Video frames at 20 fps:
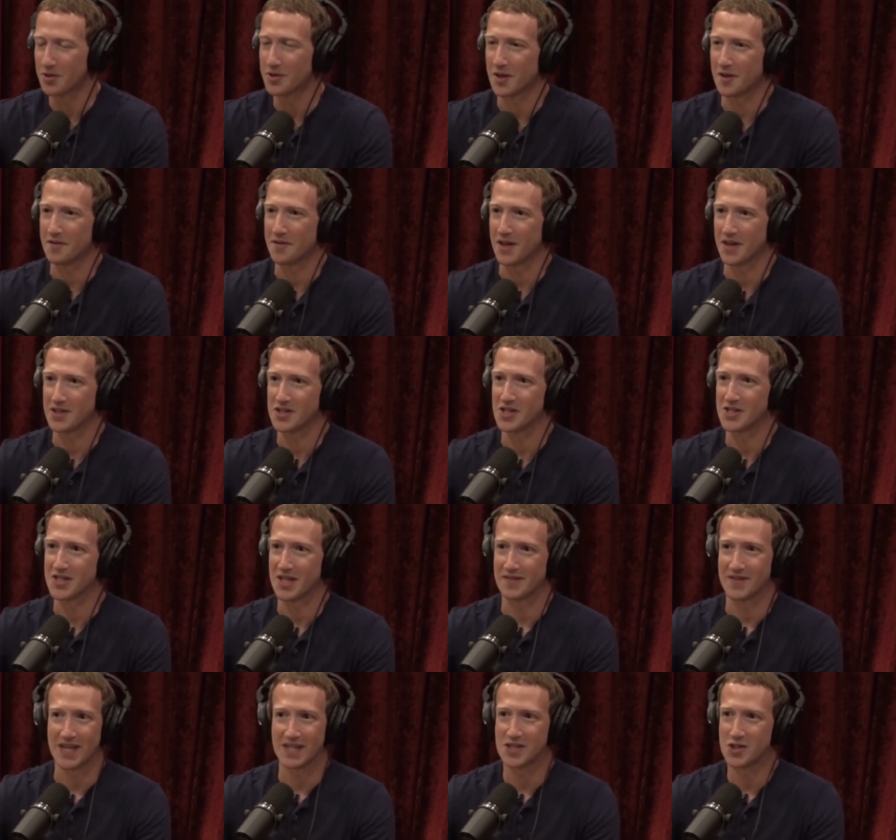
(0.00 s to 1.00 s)
building
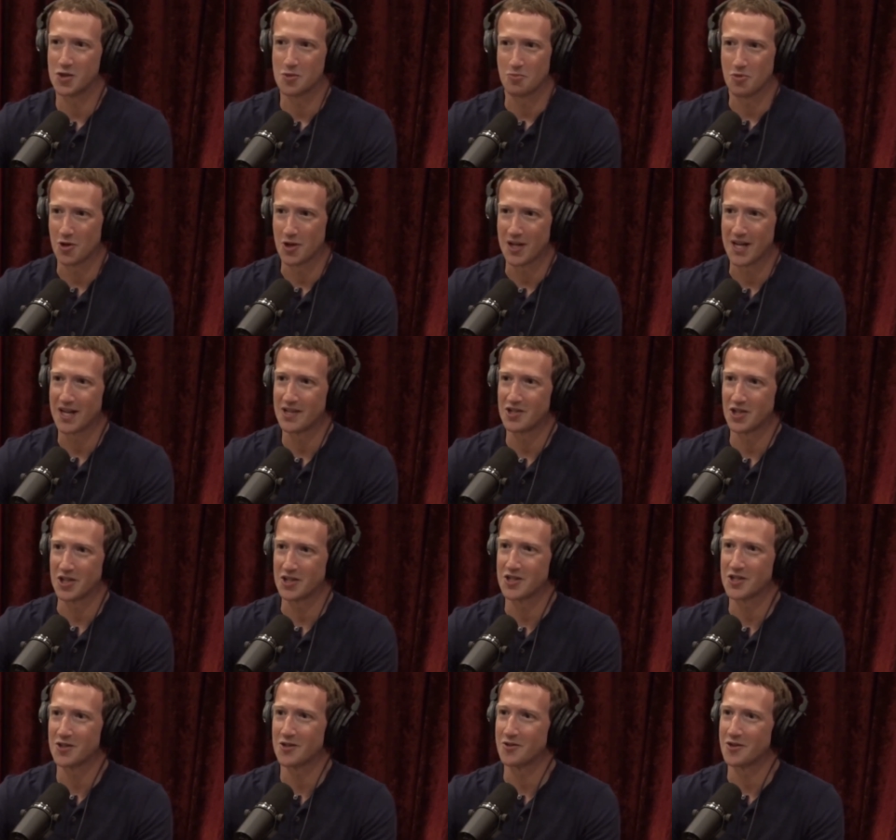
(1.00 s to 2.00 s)
things, it's like that's super
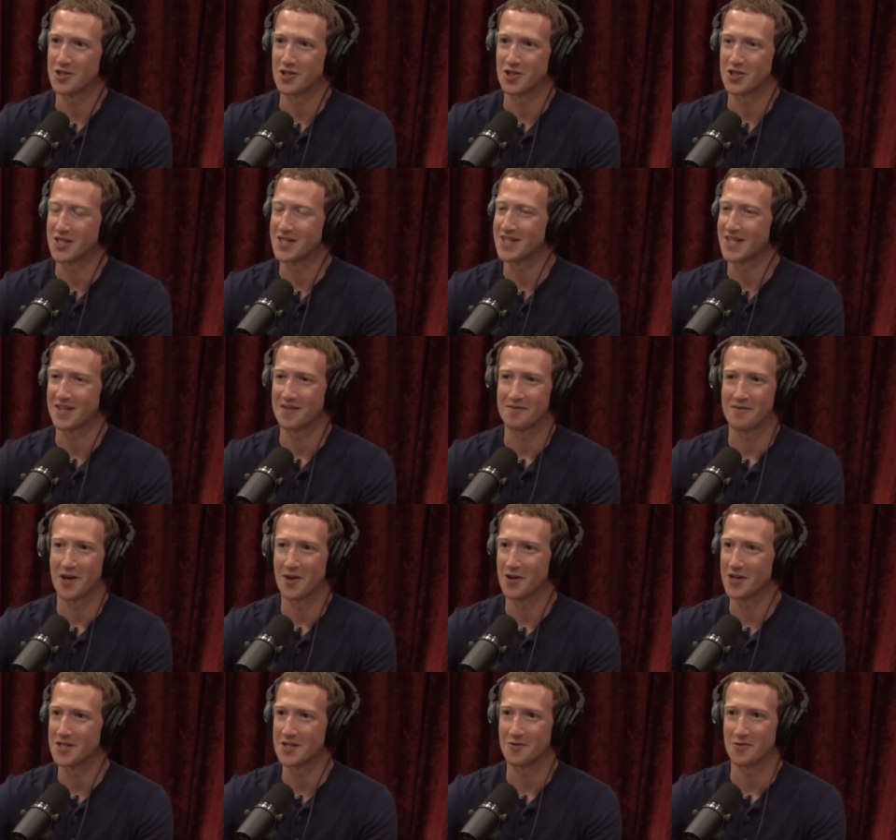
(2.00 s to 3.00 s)
engaging too. It's like
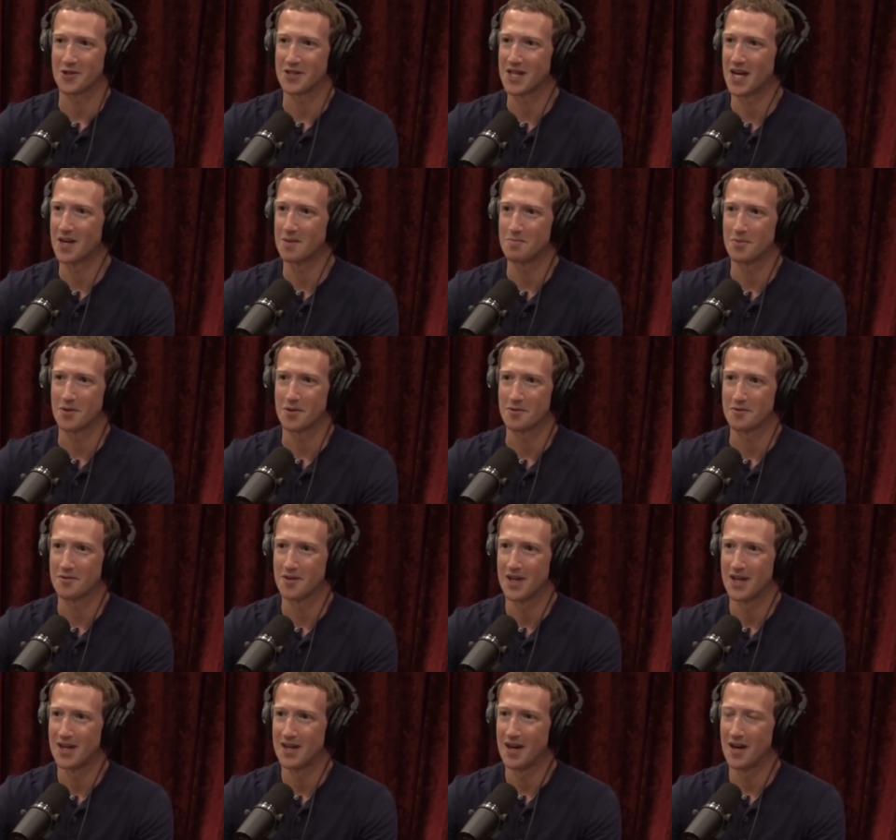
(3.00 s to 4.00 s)
a very different type
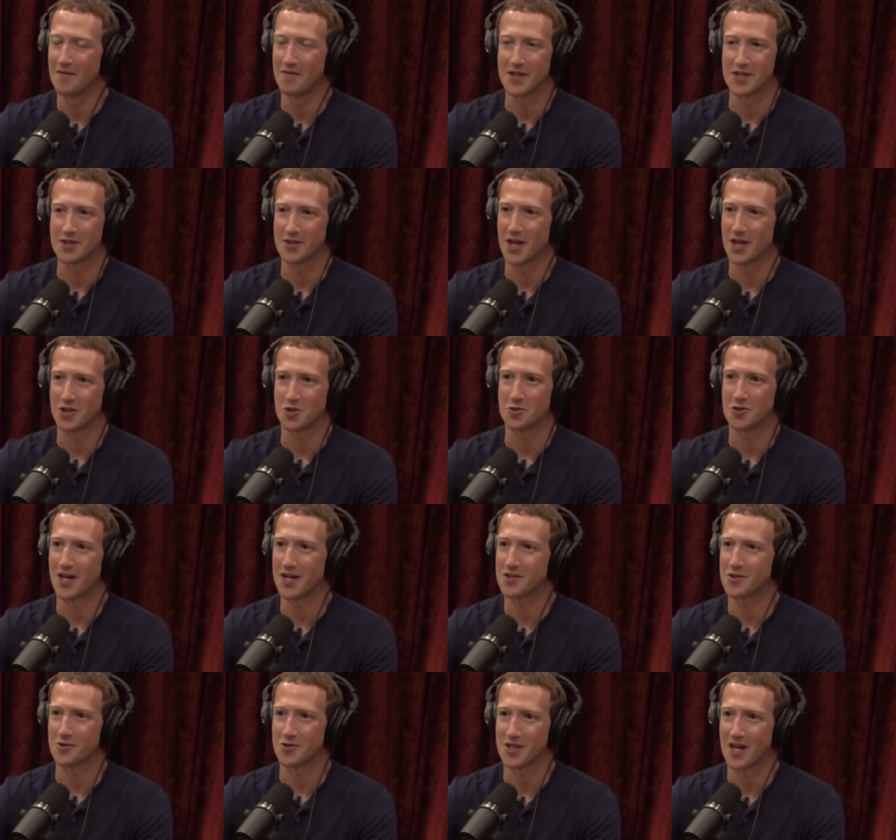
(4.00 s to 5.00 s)
of intellectual